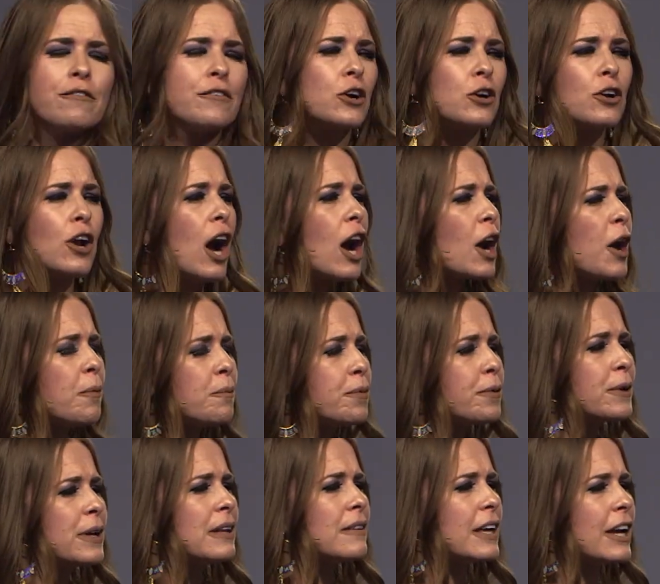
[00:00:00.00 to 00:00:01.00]
you're not
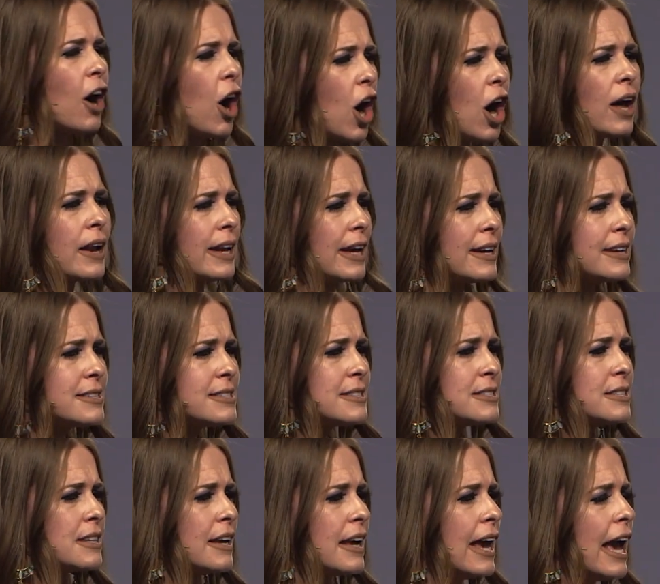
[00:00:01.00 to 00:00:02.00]
completely
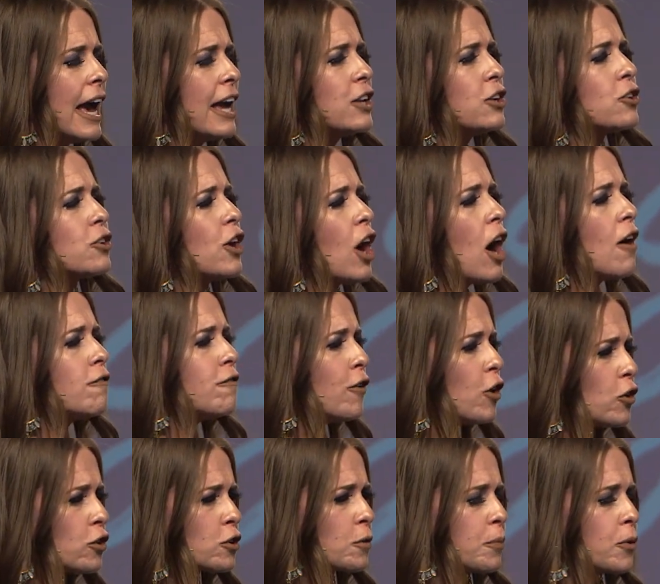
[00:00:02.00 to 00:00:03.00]
honest and you're not
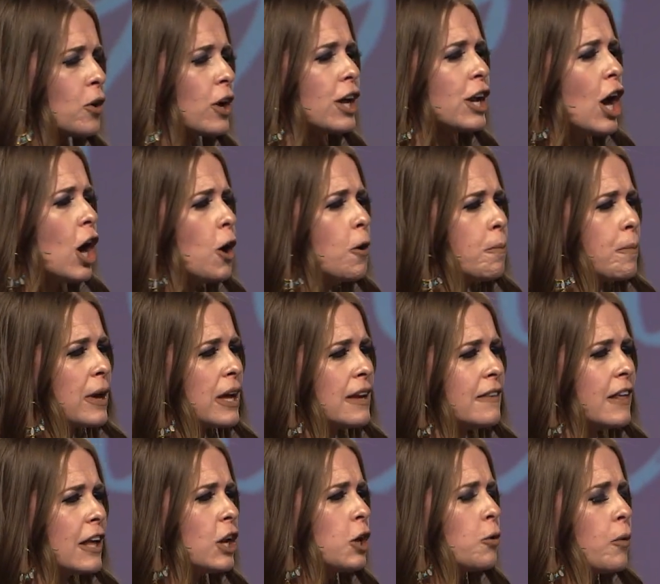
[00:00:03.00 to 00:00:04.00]
vulnerable and open,
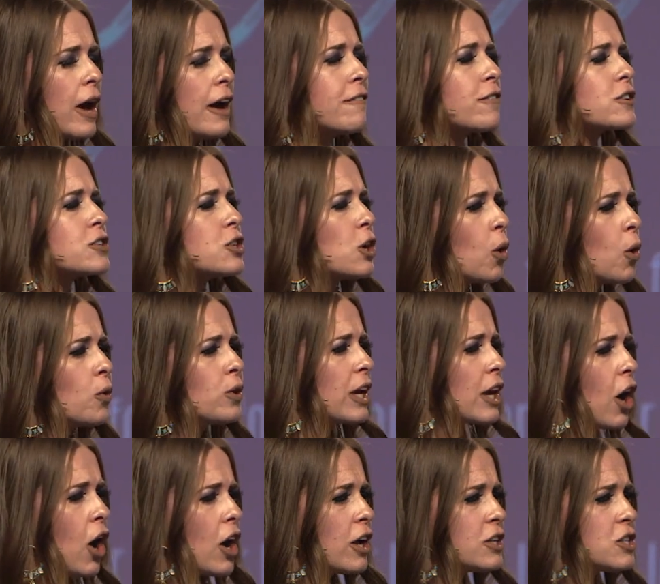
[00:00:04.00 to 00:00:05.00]
then whoever is holding
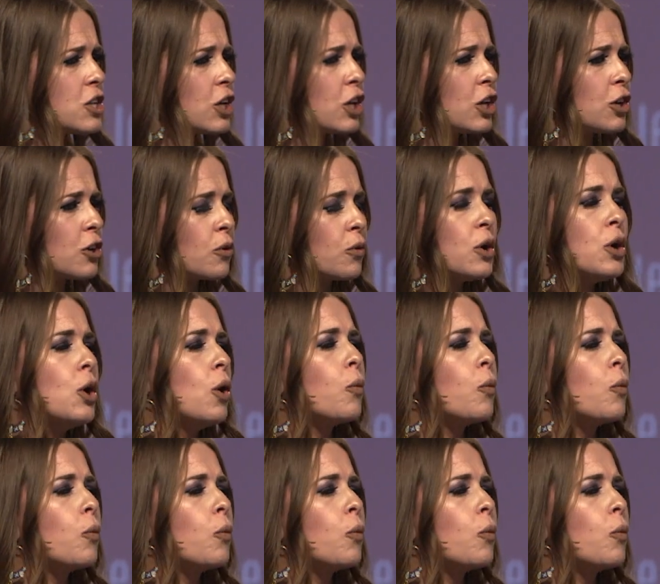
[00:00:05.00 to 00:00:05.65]
on to you,